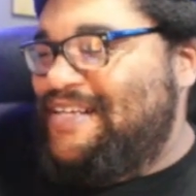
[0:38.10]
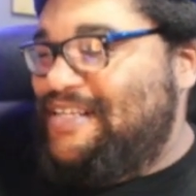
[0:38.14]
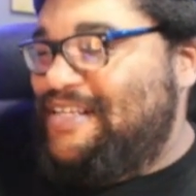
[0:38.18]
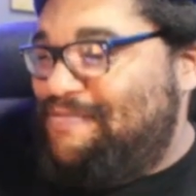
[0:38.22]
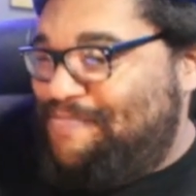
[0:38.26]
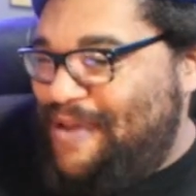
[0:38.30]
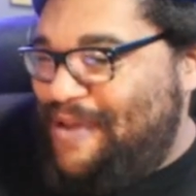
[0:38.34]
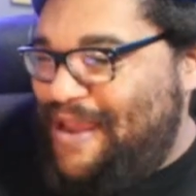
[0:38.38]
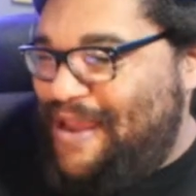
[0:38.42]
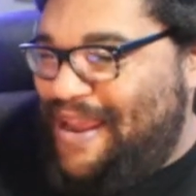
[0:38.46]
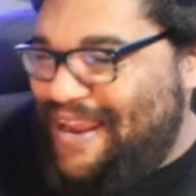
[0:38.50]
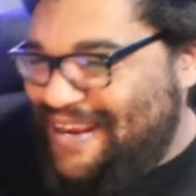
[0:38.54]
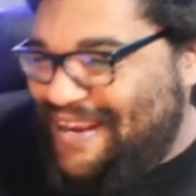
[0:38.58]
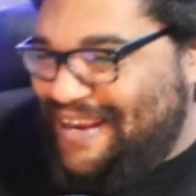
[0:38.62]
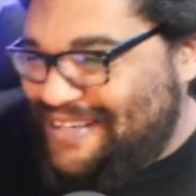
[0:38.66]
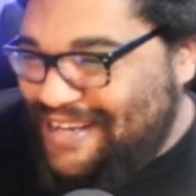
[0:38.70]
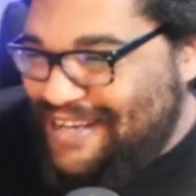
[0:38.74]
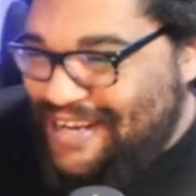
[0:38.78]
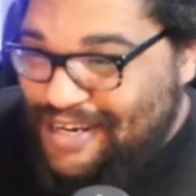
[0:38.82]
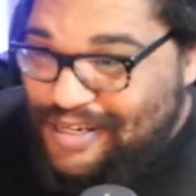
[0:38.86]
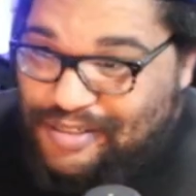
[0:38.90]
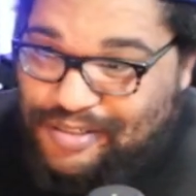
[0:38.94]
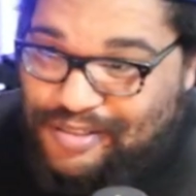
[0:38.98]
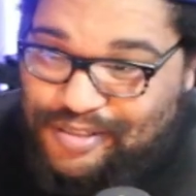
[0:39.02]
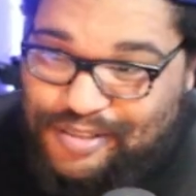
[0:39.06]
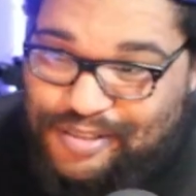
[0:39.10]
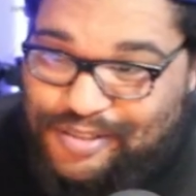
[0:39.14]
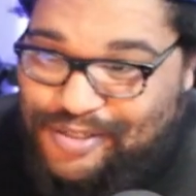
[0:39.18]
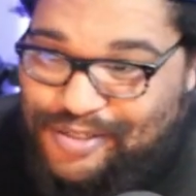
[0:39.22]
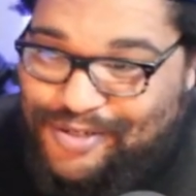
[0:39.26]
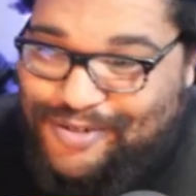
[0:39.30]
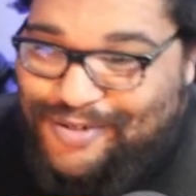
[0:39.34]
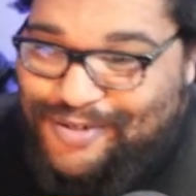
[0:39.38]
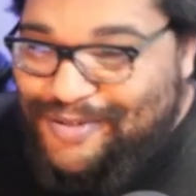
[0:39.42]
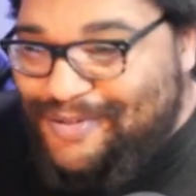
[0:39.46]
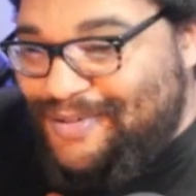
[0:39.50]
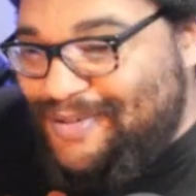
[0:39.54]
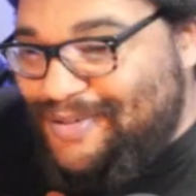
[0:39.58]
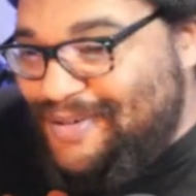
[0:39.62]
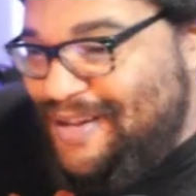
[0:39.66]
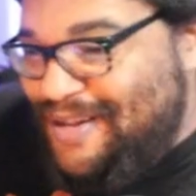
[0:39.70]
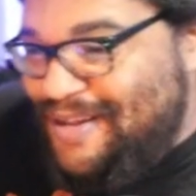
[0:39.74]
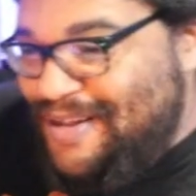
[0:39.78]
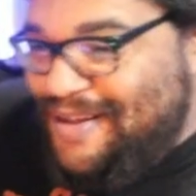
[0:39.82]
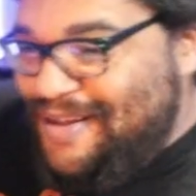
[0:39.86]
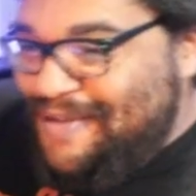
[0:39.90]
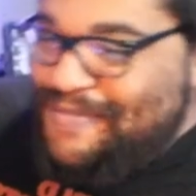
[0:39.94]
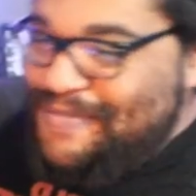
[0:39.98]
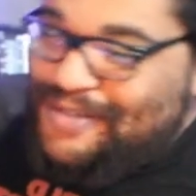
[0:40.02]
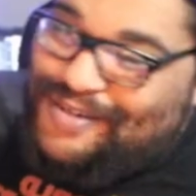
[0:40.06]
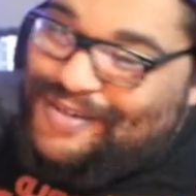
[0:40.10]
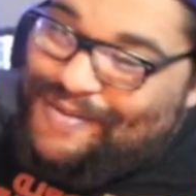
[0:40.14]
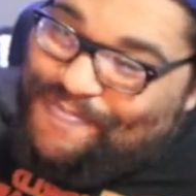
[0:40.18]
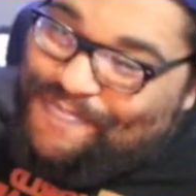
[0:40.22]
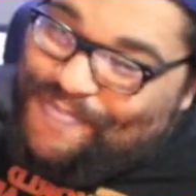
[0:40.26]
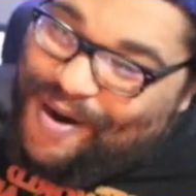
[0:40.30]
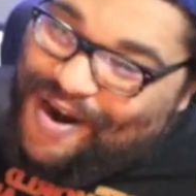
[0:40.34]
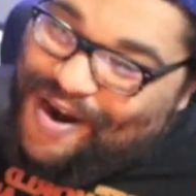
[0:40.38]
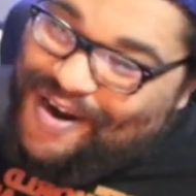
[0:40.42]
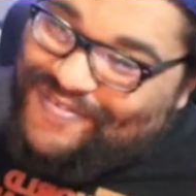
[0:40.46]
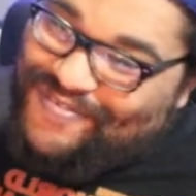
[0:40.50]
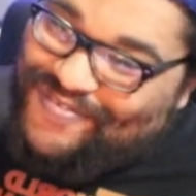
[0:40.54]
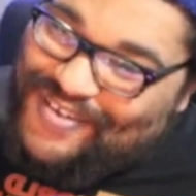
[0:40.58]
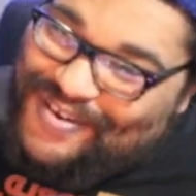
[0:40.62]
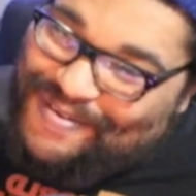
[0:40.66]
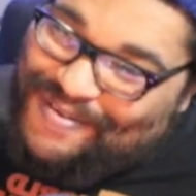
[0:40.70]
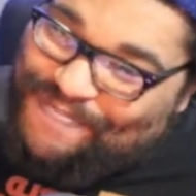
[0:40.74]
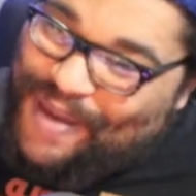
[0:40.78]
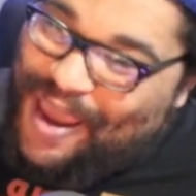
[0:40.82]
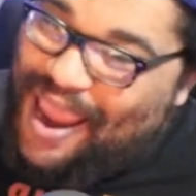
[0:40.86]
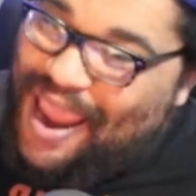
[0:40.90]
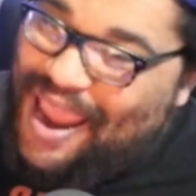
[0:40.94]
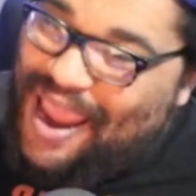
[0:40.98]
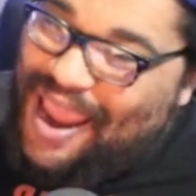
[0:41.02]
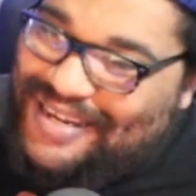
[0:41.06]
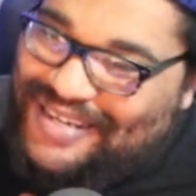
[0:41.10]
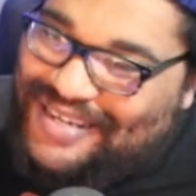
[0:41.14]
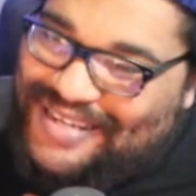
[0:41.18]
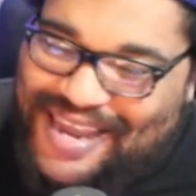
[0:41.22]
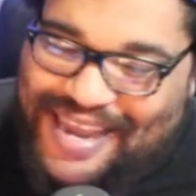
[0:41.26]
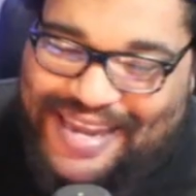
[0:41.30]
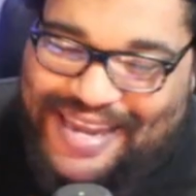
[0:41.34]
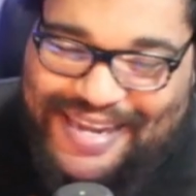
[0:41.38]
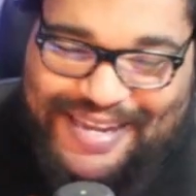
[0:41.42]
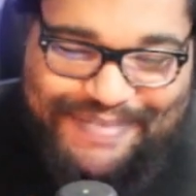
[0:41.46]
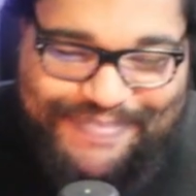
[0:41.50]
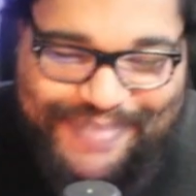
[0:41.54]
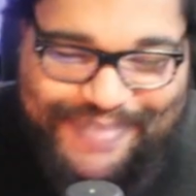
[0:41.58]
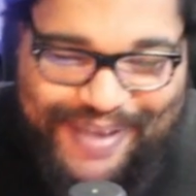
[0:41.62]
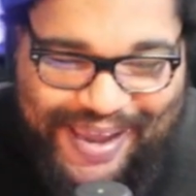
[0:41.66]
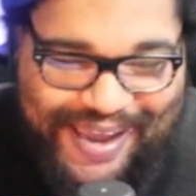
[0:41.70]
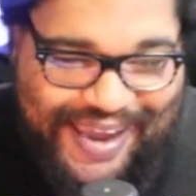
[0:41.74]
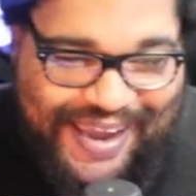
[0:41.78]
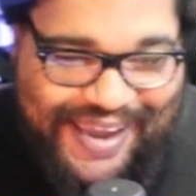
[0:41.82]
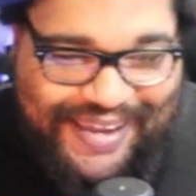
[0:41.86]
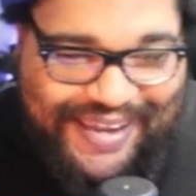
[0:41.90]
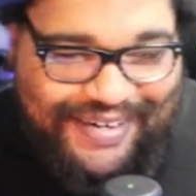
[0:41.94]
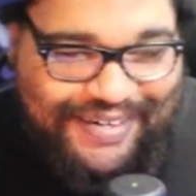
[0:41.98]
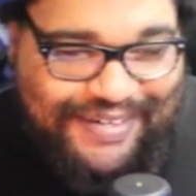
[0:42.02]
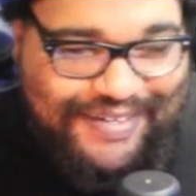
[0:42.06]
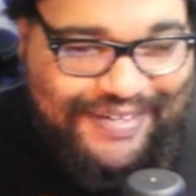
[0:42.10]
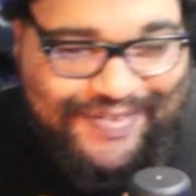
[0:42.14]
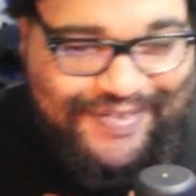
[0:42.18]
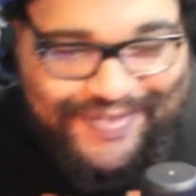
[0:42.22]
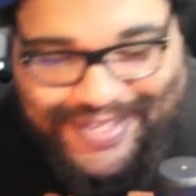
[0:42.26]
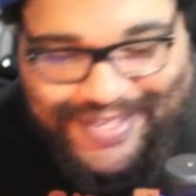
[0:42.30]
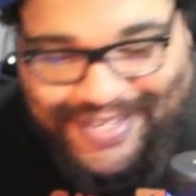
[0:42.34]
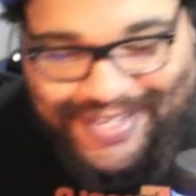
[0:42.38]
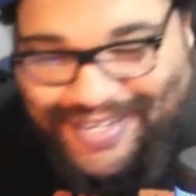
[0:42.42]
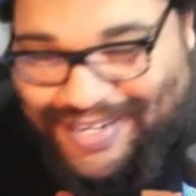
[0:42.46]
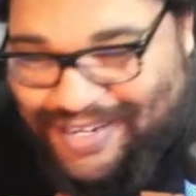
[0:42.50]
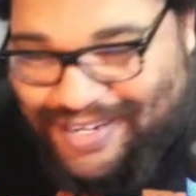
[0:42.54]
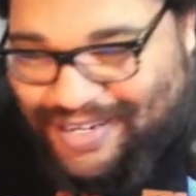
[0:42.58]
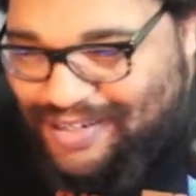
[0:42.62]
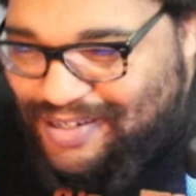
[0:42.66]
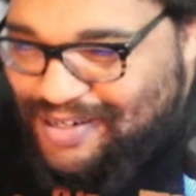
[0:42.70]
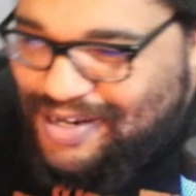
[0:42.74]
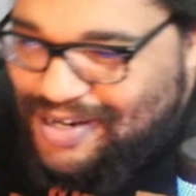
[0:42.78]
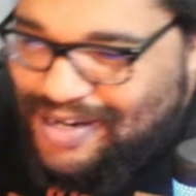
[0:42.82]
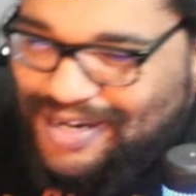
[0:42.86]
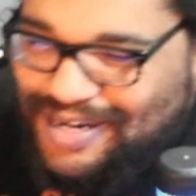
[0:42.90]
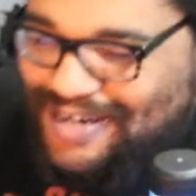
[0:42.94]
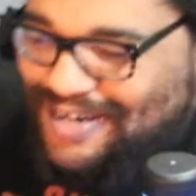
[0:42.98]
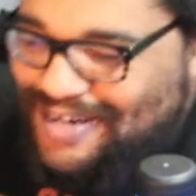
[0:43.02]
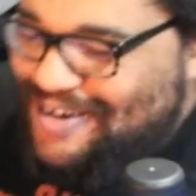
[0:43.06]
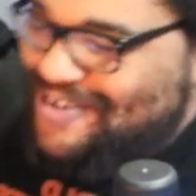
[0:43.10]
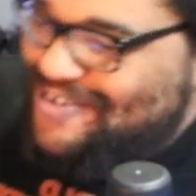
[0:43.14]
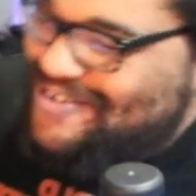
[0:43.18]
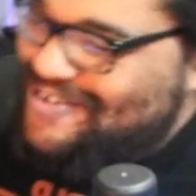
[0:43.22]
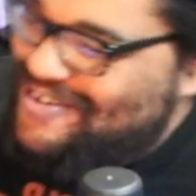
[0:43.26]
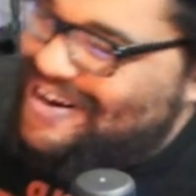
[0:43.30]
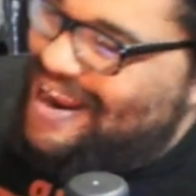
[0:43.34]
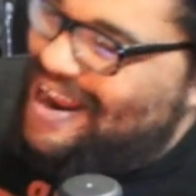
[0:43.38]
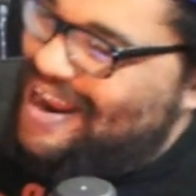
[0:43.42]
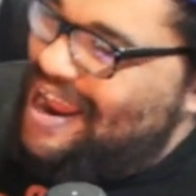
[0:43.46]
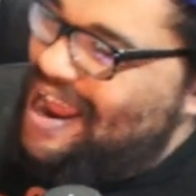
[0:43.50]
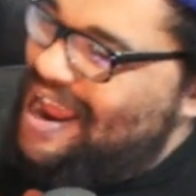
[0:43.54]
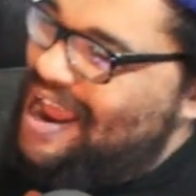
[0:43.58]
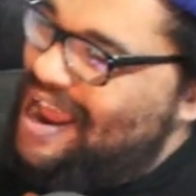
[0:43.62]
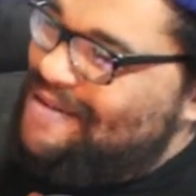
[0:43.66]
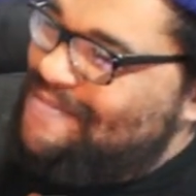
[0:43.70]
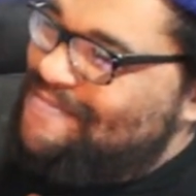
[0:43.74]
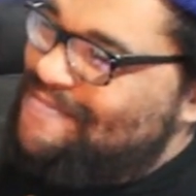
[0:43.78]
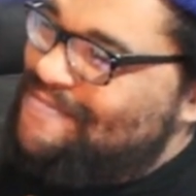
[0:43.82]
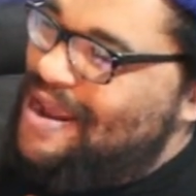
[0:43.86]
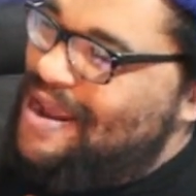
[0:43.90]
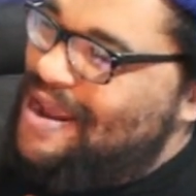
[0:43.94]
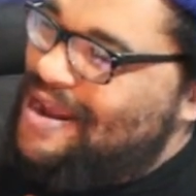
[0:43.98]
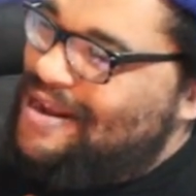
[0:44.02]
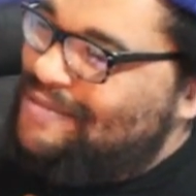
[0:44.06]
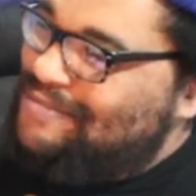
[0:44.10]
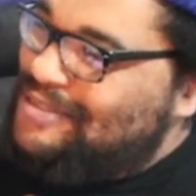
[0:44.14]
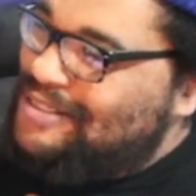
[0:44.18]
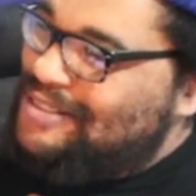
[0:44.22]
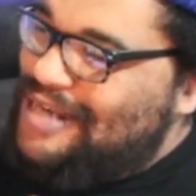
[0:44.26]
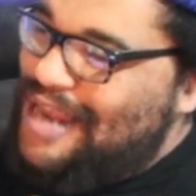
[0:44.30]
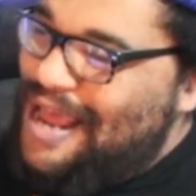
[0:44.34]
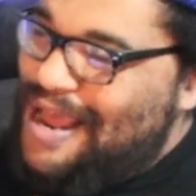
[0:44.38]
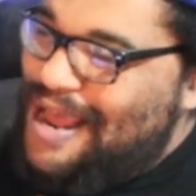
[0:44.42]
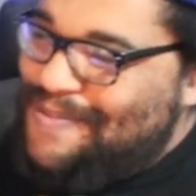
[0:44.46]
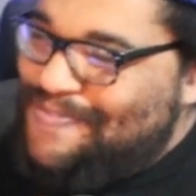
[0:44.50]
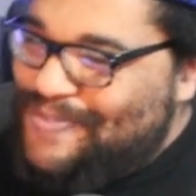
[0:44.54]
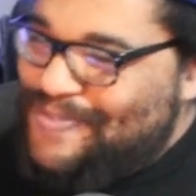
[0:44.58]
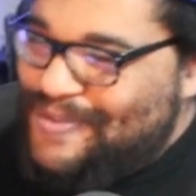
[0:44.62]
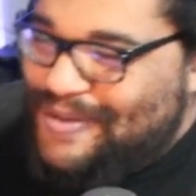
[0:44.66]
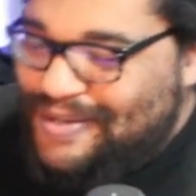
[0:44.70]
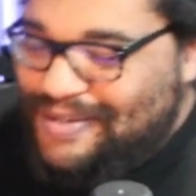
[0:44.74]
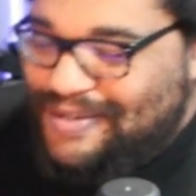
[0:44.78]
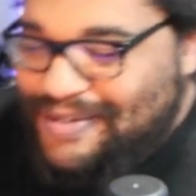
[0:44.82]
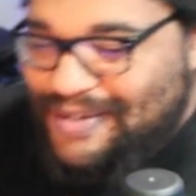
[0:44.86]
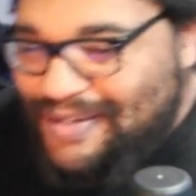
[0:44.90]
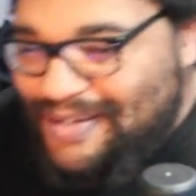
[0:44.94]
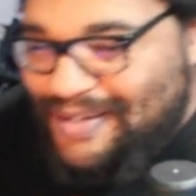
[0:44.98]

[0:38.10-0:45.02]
pancakes too. Mr. Perfect Pancake Man over there. He don't know how to make them sloppy.